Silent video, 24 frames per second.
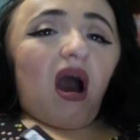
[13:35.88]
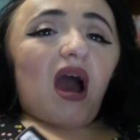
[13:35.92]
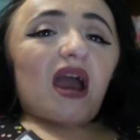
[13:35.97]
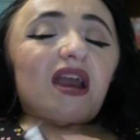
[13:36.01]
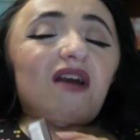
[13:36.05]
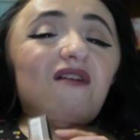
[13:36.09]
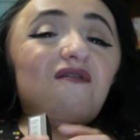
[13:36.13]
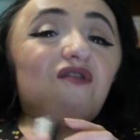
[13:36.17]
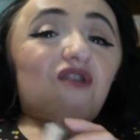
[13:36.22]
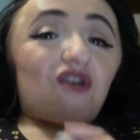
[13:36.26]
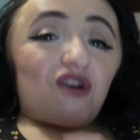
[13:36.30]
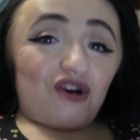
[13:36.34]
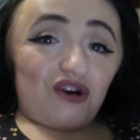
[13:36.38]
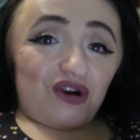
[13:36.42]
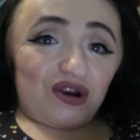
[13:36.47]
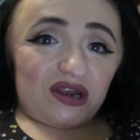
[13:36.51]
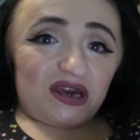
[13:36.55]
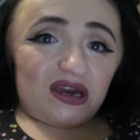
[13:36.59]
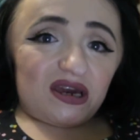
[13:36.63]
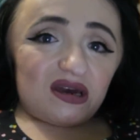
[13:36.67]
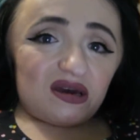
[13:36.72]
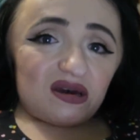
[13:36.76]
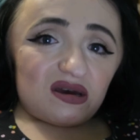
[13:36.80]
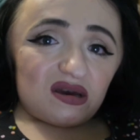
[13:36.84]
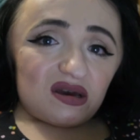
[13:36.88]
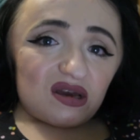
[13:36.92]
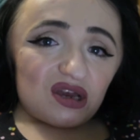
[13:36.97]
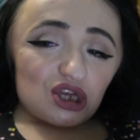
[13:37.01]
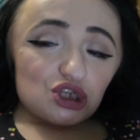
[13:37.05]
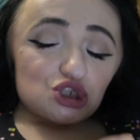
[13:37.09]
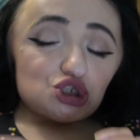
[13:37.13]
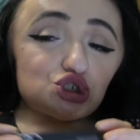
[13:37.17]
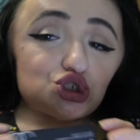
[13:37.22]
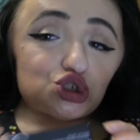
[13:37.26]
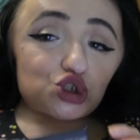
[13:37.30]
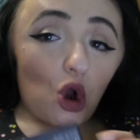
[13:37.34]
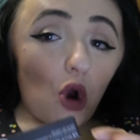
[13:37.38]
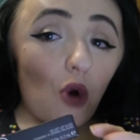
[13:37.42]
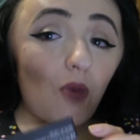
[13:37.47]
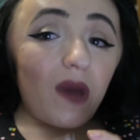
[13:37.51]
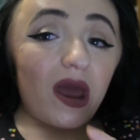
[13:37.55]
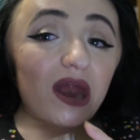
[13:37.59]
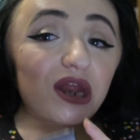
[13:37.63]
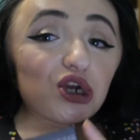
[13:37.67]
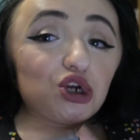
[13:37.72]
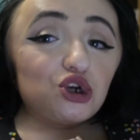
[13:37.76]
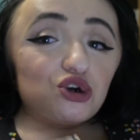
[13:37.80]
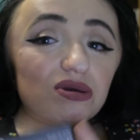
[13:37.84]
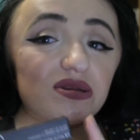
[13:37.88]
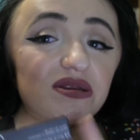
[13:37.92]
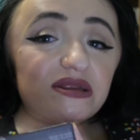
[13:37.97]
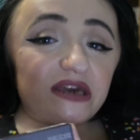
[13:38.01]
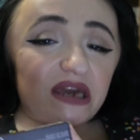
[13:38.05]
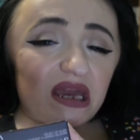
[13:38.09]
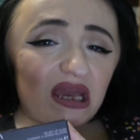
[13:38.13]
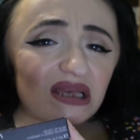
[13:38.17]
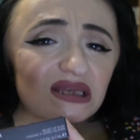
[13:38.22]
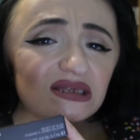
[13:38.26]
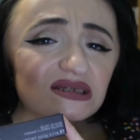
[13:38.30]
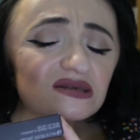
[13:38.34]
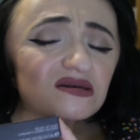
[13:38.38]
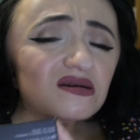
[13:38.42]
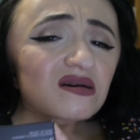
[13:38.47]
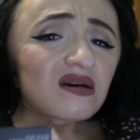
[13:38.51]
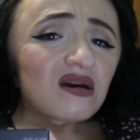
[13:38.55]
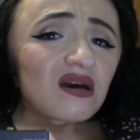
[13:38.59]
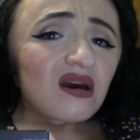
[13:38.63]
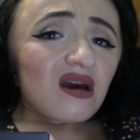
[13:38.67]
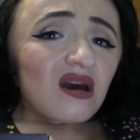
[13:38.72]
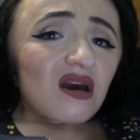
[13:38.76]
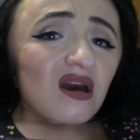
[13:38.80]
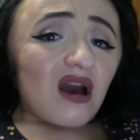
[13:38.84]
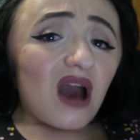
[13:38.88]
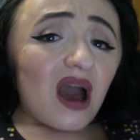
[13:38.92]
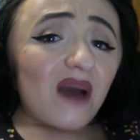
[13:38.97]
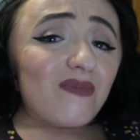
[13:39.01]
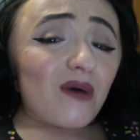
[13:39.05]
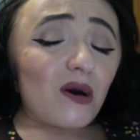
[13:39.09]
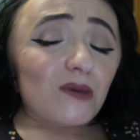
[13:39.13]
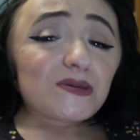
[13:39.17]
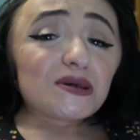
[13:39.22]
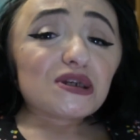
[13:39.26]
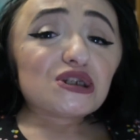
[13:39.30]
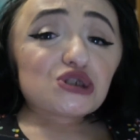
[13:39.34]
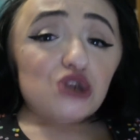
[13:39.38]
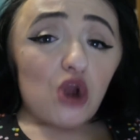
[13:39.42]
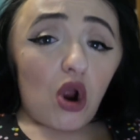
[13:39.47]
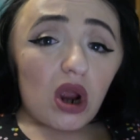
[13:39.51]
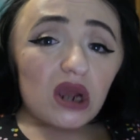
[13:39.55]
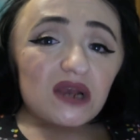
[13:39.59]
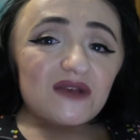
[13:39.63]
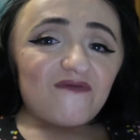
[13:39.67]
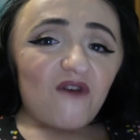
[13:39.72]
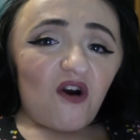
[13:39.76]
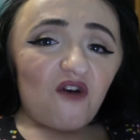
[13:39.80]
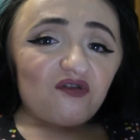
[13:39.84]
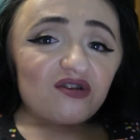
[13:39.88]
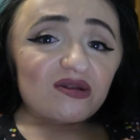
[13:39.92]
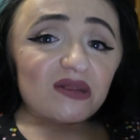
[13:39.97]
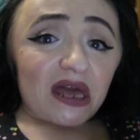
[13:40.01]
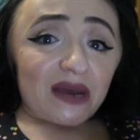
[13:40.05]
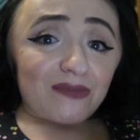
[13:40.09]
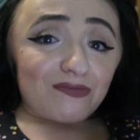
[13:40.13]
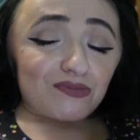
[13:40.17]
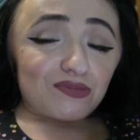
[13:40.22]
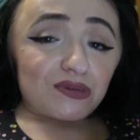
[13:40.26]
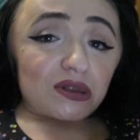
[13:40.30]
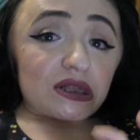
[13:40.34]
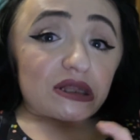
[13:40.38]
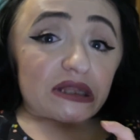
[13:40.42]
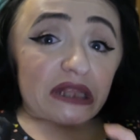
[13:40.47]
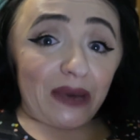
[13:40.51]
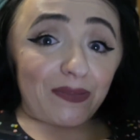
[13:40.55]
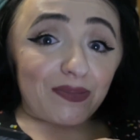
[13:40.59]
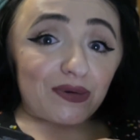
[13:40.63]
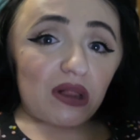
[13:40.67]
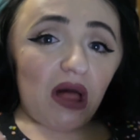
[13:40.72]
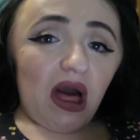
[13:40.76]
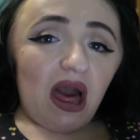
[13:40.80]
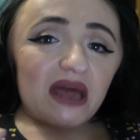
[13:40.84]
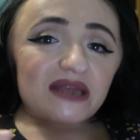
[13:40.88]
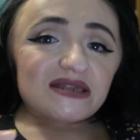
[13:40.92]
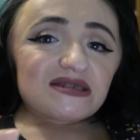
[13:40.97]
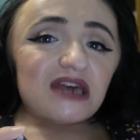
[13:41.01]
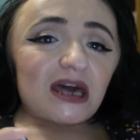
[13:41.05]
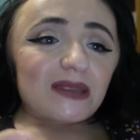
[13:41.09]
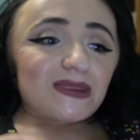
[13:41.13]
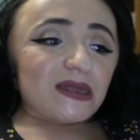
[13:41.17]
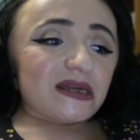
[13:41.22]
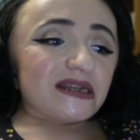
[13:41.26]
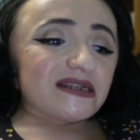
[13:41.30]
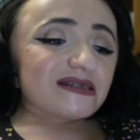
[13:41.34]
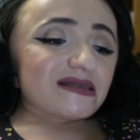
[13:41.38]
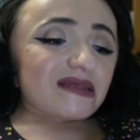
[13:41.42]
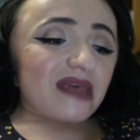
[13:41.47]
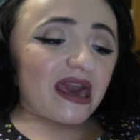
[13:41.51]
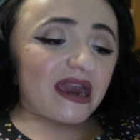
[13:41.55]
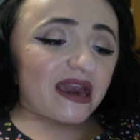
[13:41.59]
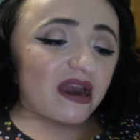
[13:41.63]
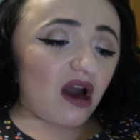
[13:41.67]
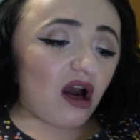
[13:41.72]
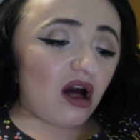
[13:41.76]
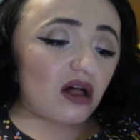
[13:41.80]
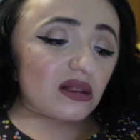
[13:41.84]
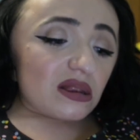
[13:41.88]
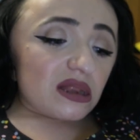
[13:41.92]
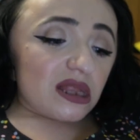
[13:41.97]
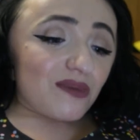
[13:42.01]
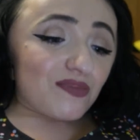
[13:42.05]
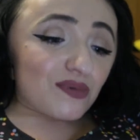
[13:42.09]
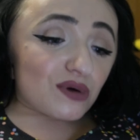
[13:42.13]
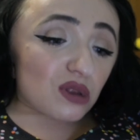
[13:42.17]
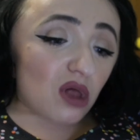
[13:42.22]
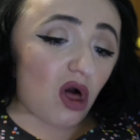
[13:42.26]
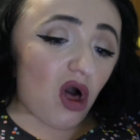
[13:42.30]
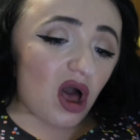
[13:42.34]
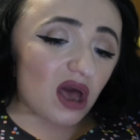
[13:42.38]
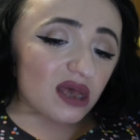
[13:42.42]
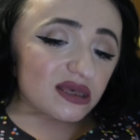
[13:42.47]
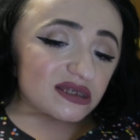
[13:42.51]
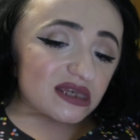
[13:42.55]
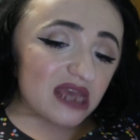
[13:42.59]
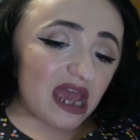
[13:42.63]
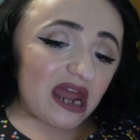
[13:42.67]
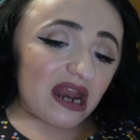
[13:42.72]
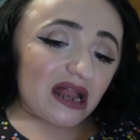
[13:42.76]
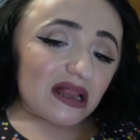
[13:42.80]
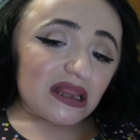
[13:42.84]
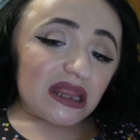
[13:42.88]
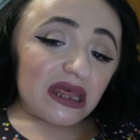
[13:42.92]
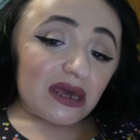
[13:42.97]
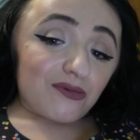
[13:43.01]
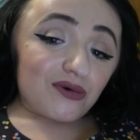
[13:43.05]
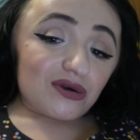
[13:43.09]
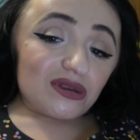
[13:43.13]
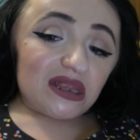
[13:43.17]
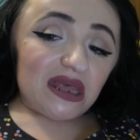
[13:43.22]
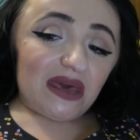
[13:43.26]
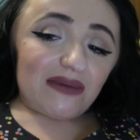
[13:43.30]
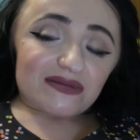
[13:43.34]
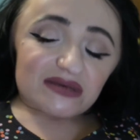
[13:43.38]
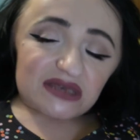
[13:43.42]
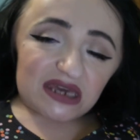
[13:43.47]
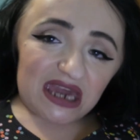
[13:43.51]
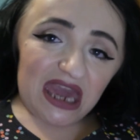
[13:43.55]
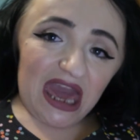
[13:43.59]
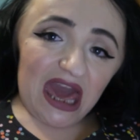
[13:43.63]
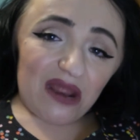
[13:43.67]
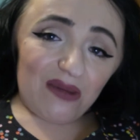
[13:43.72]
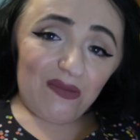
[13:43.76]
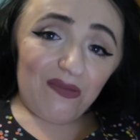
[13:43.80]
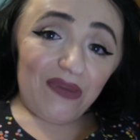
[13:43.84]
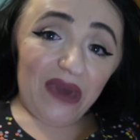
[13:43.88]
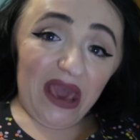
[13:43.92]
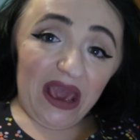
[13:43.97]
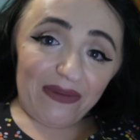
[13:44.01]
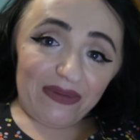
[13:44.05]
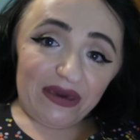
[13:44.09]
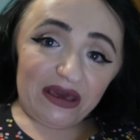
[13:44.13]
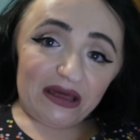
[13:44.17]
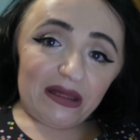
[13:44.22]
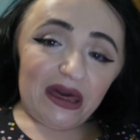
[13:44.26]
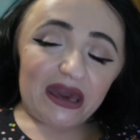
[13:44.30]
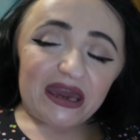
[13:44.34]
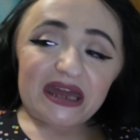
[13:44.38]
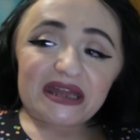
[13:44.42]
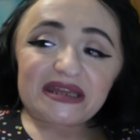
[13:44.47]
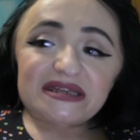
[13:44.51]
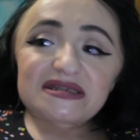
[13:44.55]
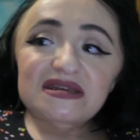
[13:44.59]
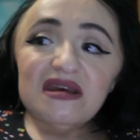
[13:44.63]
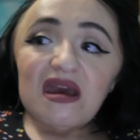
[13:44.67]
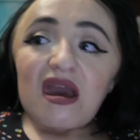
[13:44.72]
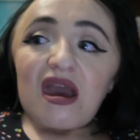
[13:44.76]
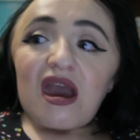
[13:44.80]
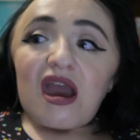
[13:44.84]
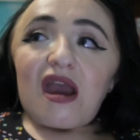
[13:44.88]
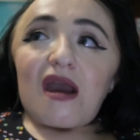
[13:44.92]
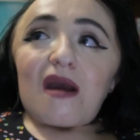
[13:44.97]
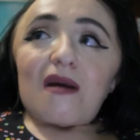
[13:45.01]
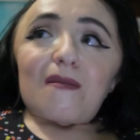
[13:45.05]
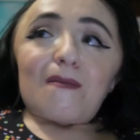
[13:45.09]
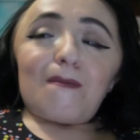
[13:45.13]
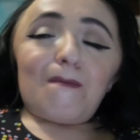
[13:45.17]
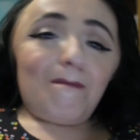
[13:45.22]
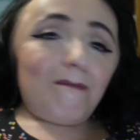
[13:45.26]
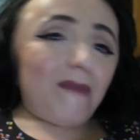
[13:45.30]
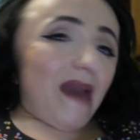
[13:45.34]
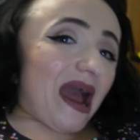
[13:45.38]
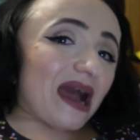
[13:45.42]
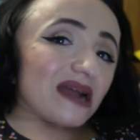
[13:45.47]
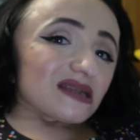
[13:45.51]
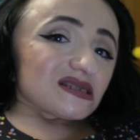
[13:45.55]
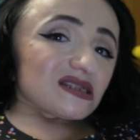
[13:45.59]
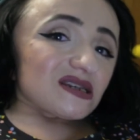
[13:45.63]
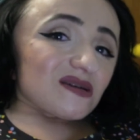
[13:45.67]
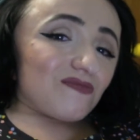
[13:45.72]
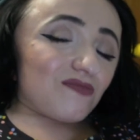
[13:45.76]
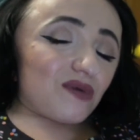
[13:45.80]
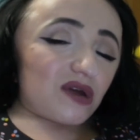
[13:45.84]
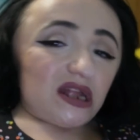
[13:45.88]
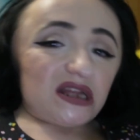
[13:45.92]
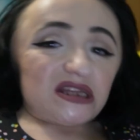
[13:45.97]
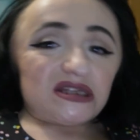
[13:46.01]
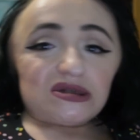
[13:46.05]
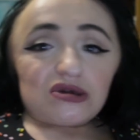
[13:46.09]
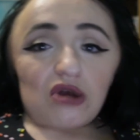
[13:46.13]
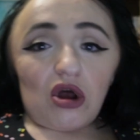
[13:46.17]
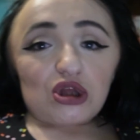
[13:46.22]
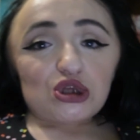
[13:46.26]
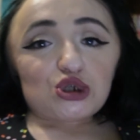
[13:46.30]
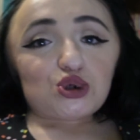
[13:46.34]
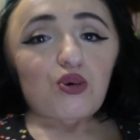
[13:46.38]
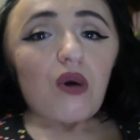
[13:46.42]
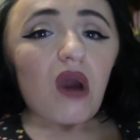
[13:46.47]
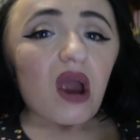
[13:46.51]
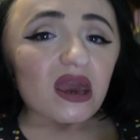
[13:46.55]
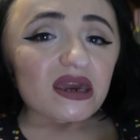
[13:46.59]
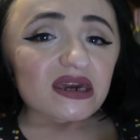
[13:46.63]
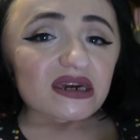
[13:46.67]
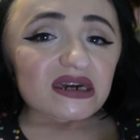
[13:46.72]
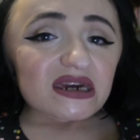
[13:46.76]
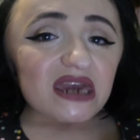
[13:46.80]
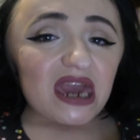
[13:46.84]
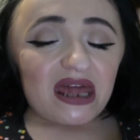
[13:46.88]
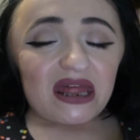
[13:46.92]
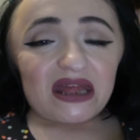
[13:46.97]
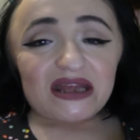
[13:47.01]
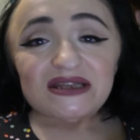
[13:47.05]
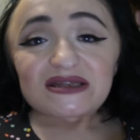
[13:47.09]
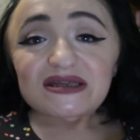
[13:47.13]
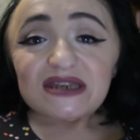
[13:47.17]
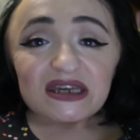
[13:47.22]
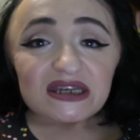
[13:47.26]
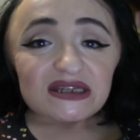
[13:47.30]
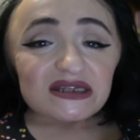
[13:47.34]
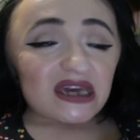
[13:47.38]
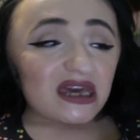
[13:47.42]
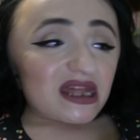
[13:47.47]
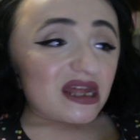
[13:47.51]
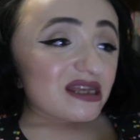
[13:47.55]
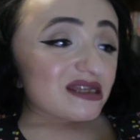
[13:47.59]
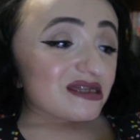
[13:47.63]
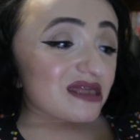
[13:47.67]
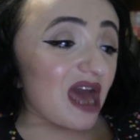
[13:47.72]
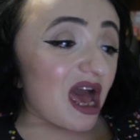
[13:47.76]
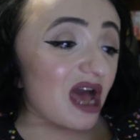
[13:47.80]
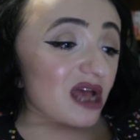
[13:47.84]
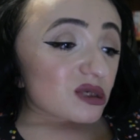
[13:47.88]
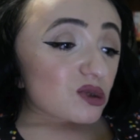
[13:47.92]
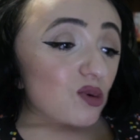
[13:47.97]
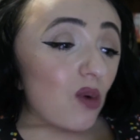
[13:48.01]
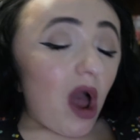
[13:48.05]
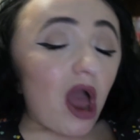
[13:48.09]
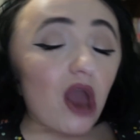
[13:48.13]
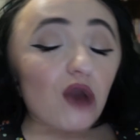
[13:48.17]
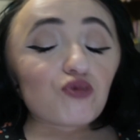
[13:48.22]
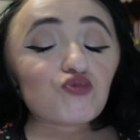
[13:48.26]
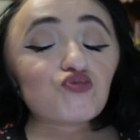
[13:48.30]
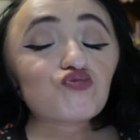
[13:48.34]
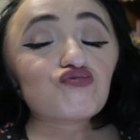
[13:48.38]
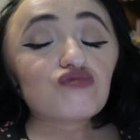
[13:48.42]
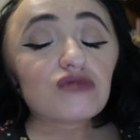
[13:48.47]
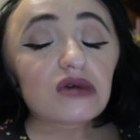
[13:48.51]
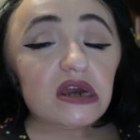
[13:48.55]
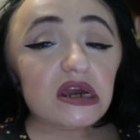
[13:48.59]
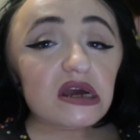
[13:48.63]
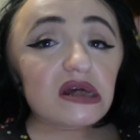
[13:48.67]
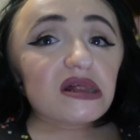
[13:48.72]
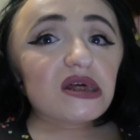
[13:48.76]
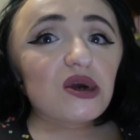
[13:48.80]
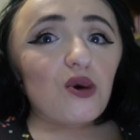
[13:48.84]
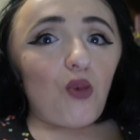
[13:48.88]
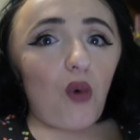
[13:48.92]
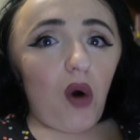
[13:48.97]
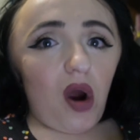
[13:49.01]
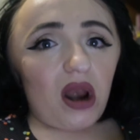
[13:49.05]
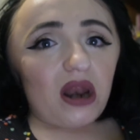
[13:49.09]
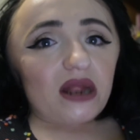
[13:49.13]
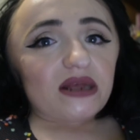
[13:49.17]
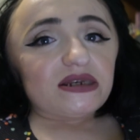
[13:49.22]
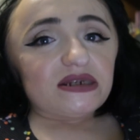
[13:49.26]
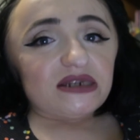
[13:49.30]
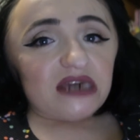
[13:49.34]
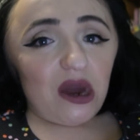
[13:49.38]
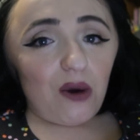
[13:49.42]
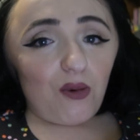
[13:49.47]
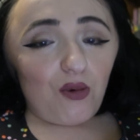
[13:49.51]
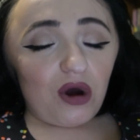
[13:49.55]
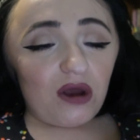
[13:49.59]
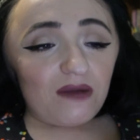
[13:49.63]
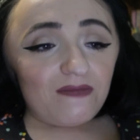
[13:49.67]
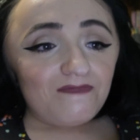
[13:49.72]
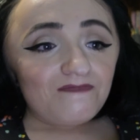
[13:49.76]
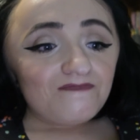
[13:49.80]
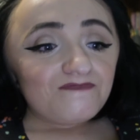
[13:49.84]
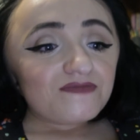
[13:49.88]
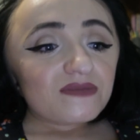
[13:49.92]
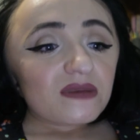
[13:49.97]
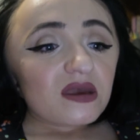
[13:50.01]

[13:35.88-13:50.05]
I have heard so many good things about these NARS Velvet lip lip glides. That it's like a lip gloss and a liquid lipstick had a baby. Like it's matte, but it's not drying, and it's this and it's that. So I really wanted to get one.